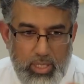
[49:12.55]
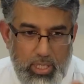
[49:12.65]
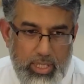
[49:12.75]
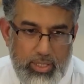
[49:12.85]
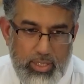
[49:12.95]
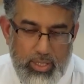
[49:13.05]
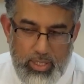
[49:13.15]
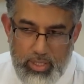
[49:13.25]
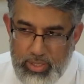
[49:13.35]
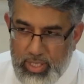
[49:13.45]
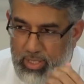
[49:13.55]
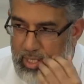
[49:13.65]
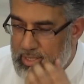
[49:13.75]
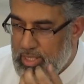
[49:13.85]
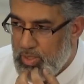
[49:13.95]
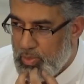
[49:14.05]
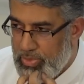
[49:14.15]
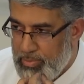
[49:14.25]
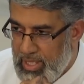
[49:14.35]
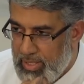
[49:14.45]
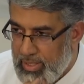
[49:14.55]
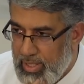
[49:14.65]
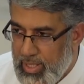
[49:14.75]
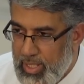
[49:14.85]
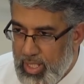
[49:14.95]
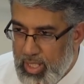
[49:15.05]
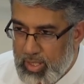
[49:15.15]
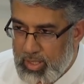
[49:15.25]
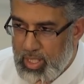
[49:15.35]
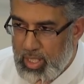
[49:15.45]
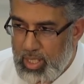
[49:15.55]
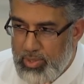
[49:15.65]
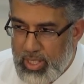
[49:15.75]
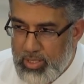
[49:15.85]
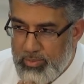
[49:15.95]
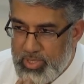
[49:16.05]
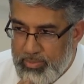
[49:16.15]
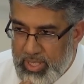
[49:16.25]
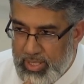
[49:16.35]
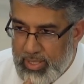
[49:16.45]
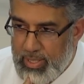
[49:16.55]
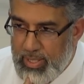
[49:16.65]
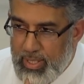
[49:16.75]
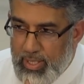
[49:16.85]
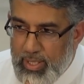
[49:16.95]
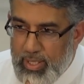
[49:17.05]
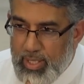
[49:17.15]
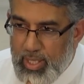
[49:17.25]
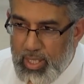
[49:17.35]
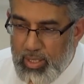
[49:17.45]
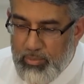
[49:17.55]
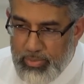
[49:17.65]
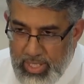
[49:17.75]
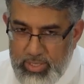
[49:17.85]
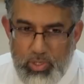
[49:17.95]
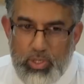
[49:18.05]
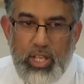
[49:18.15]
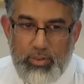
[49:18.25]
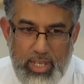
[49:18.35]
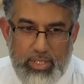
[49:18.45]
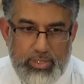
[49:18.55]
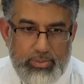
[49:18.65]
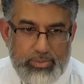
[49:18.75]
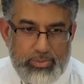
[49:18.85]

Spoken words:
and then until Uthman radiallahu anhum jami'an. That's not correct.